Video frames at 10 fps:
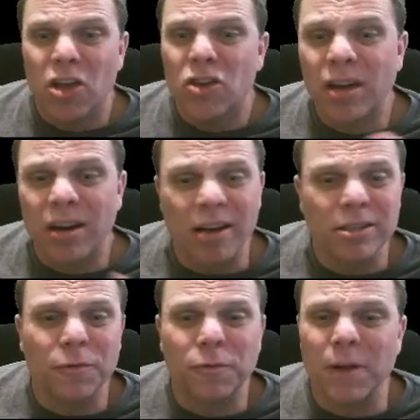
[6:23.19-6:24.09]
You can
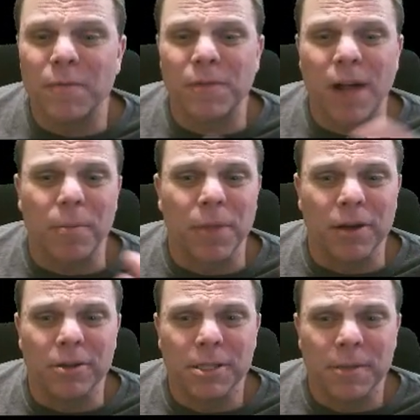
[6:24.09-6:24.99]
also flip-flop
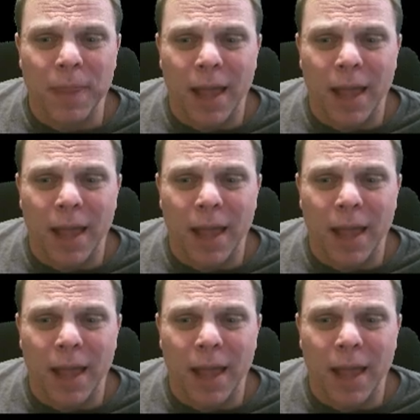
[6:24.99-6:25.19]
those.